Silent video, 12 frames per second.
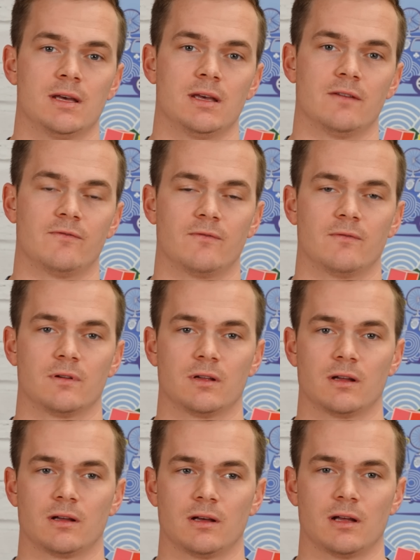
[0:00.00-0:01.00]
If
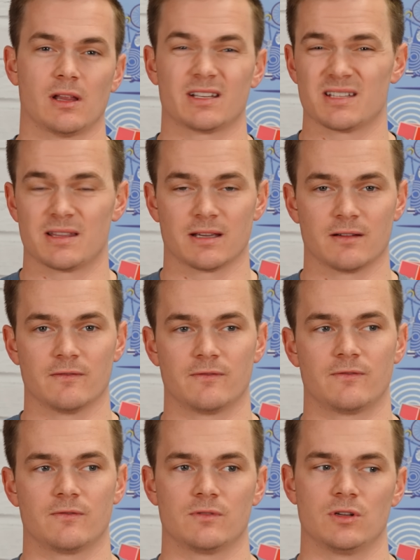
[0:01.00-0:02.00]
I like to think
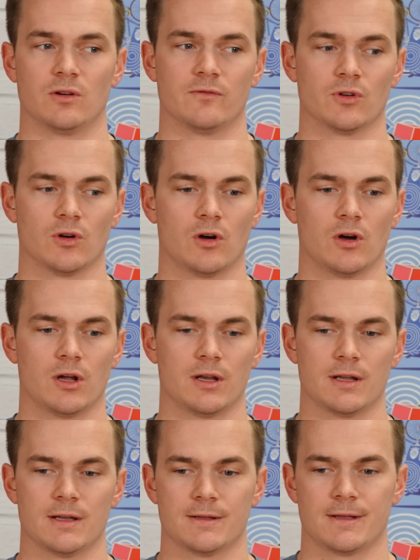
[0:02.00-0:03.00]
of, you know, if you're
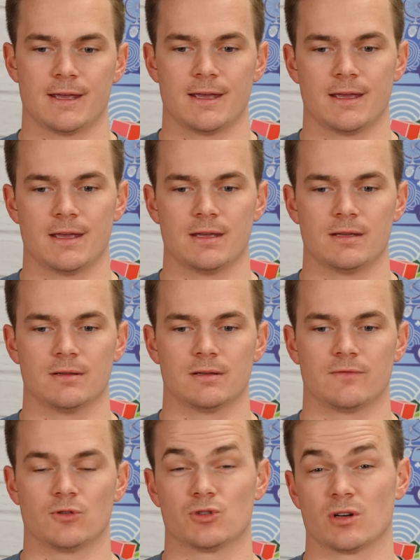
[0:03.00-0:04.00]
trying
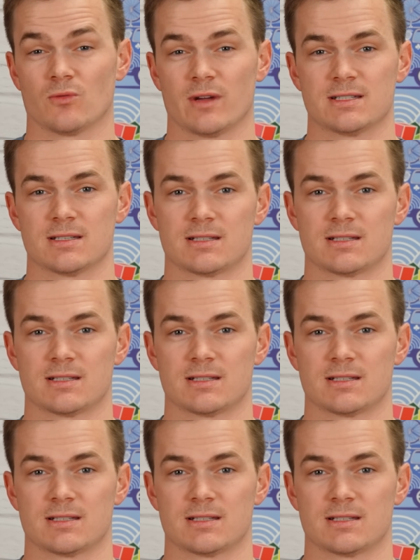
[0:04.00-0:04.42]
to race a